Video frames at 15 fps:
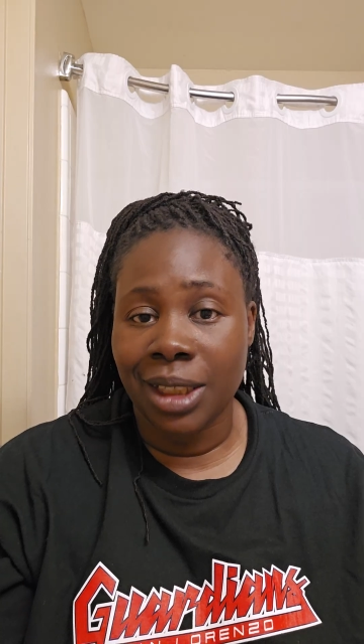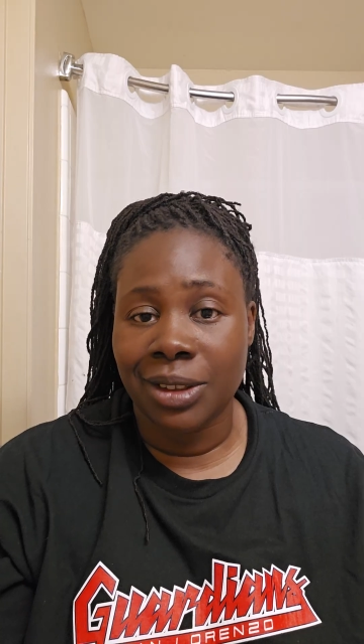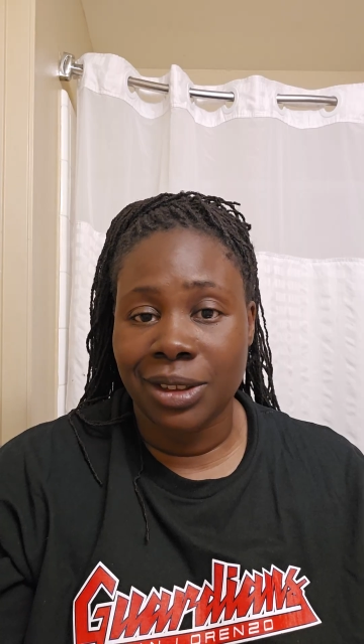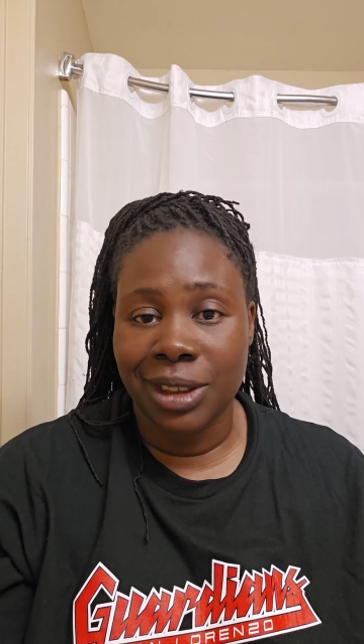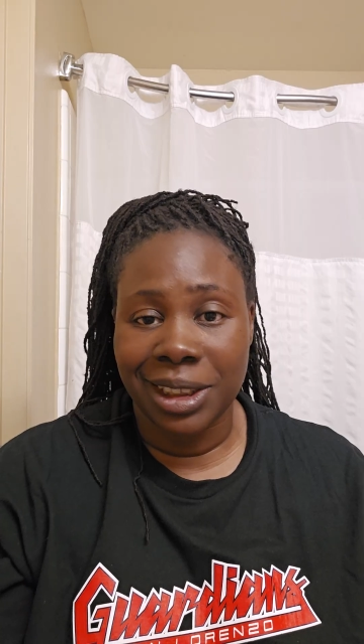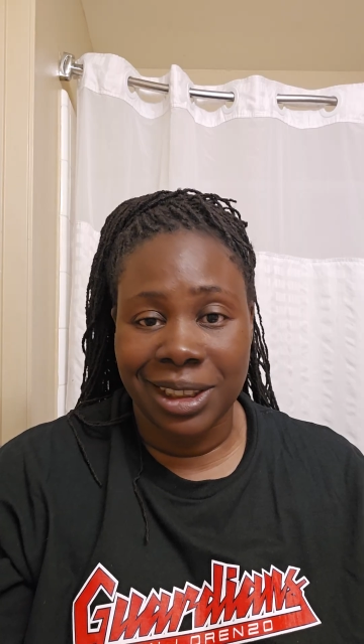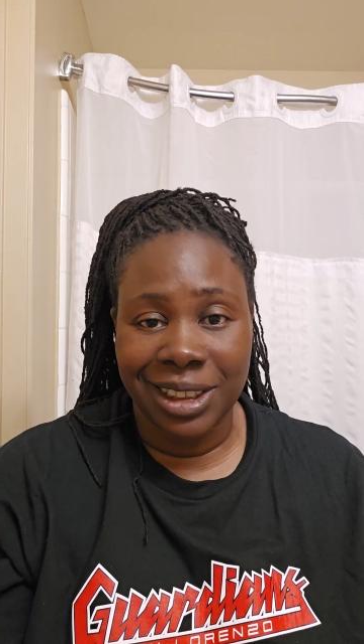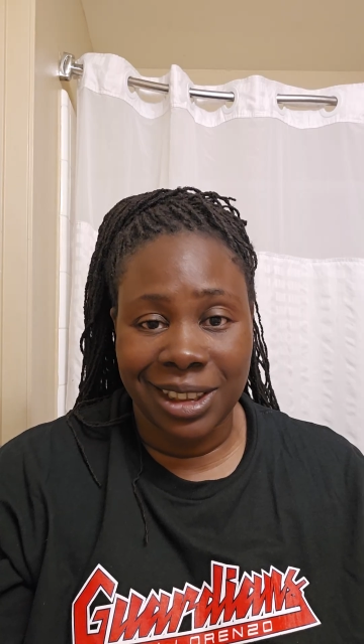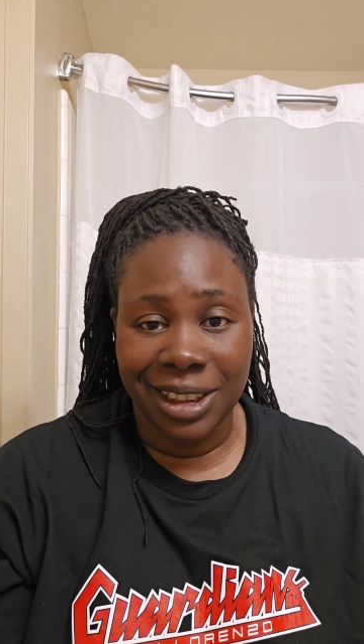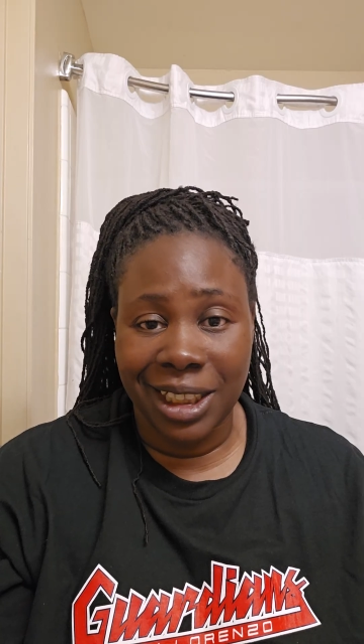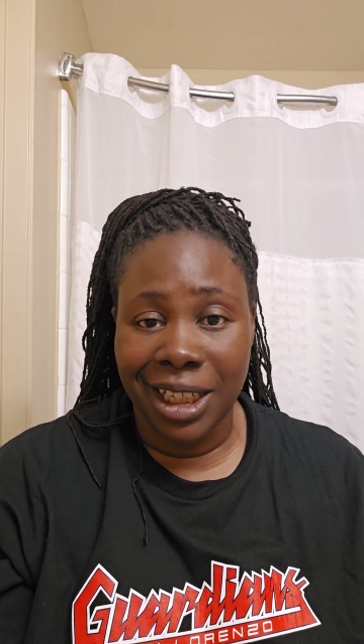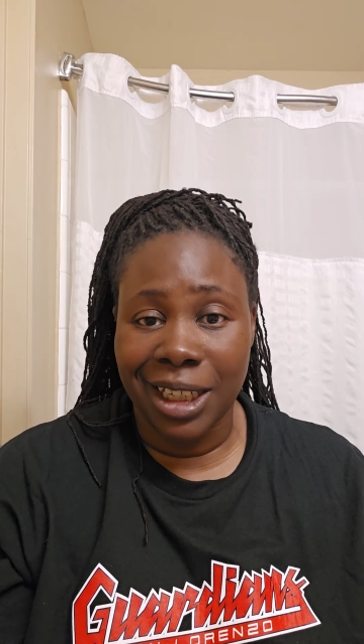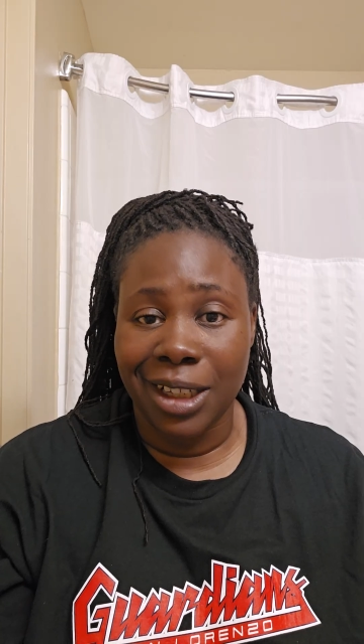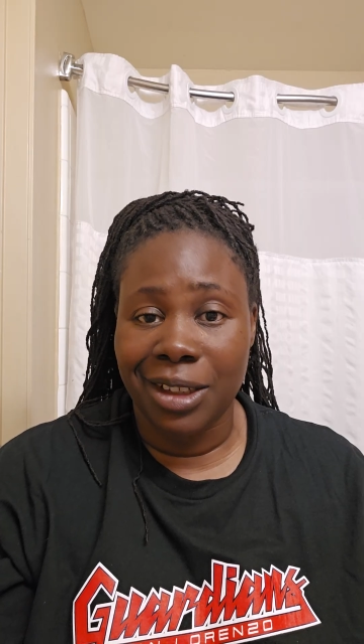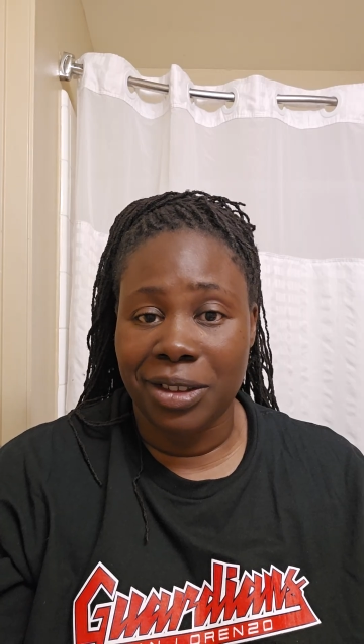else has
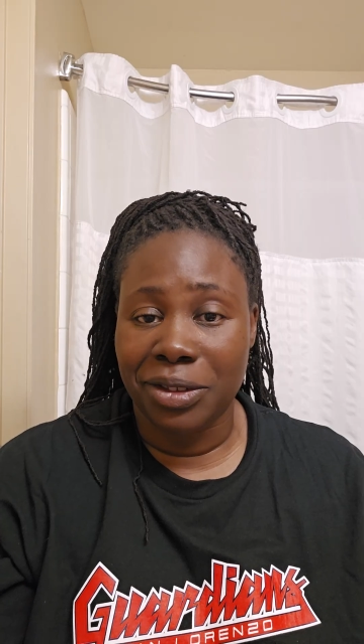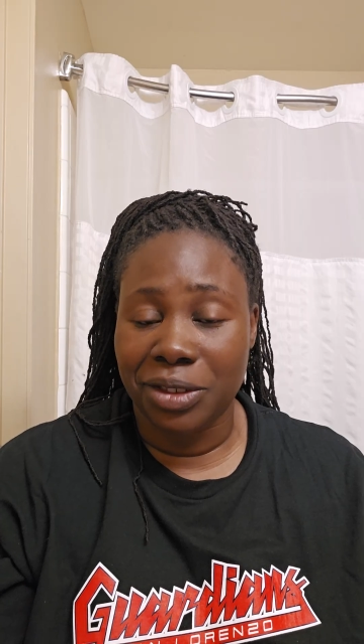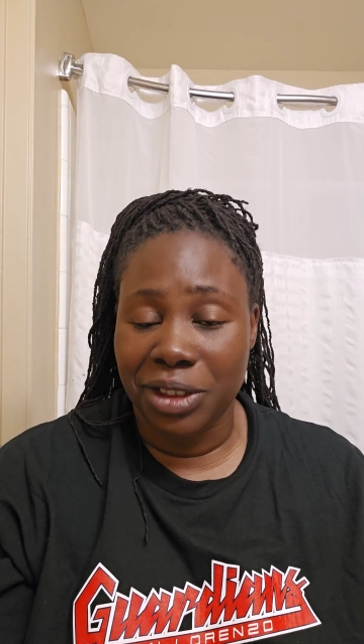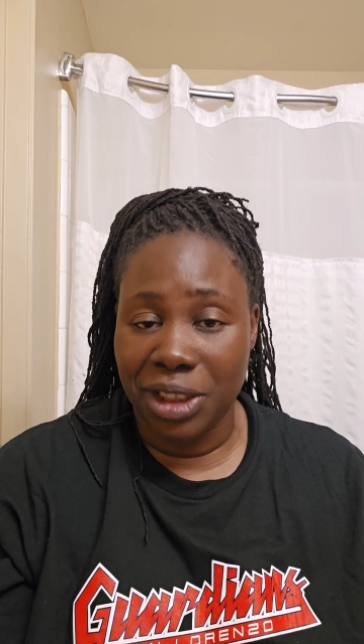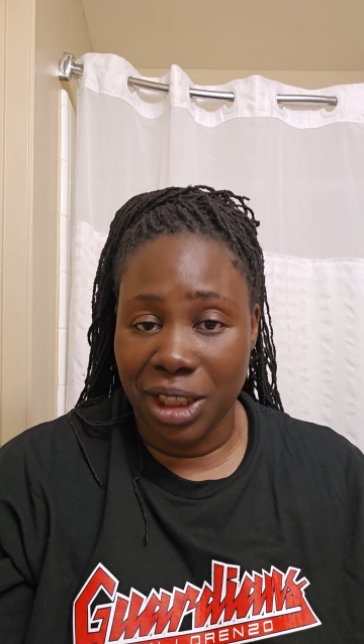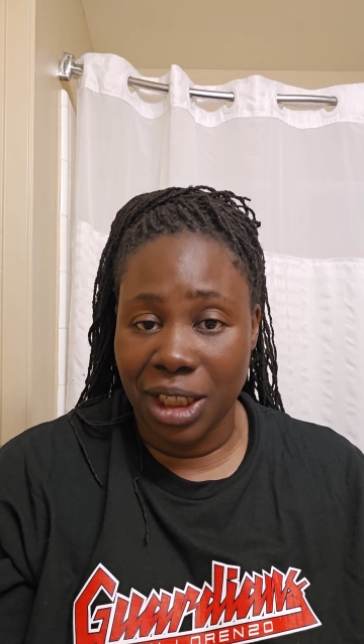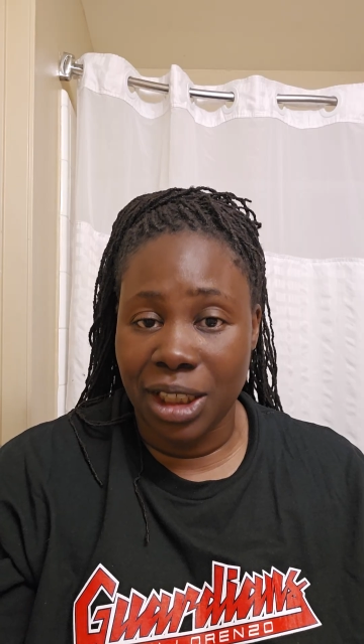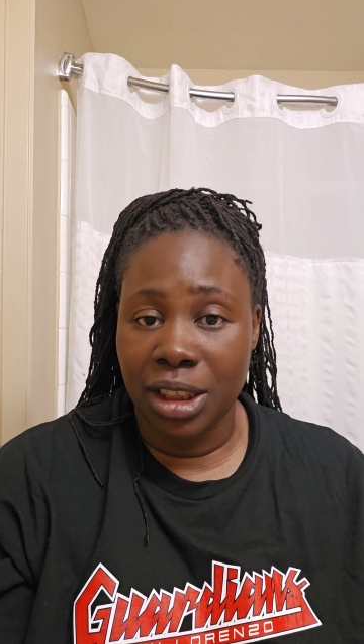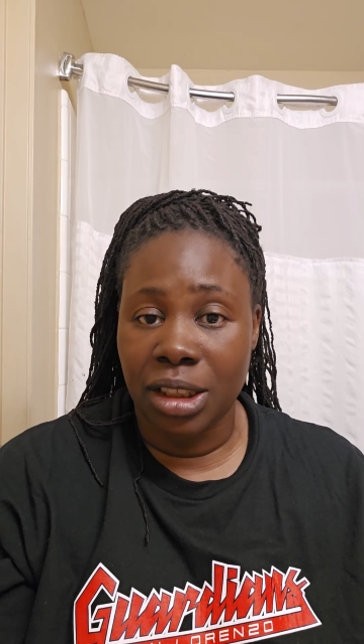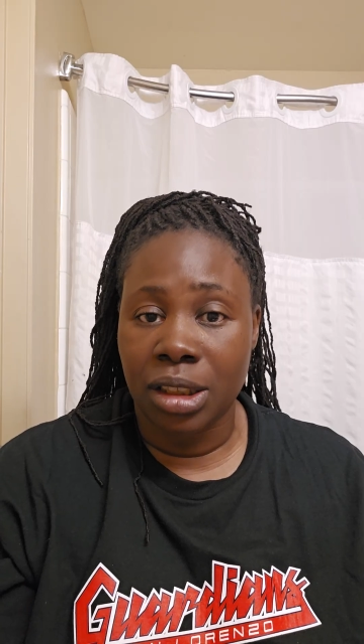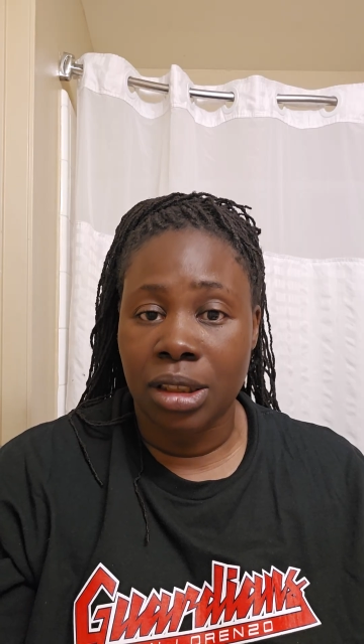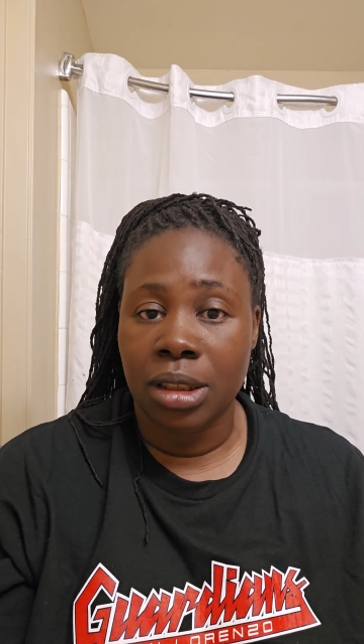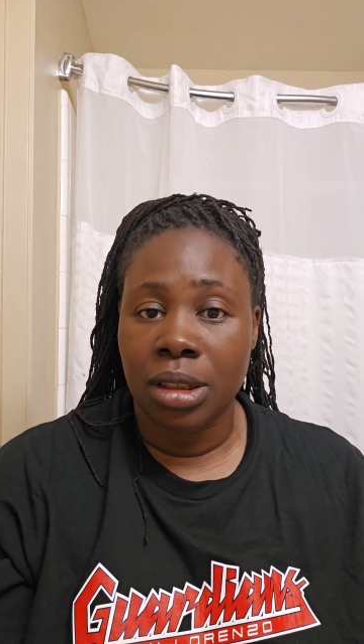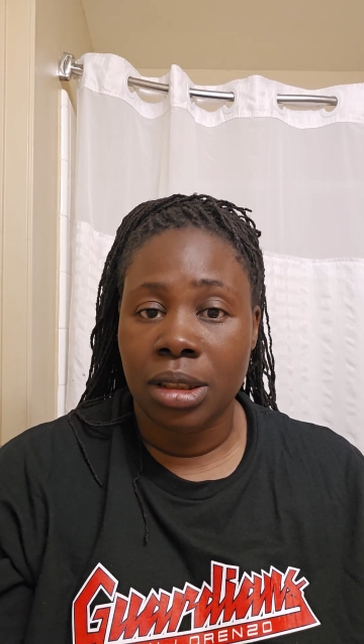said or done?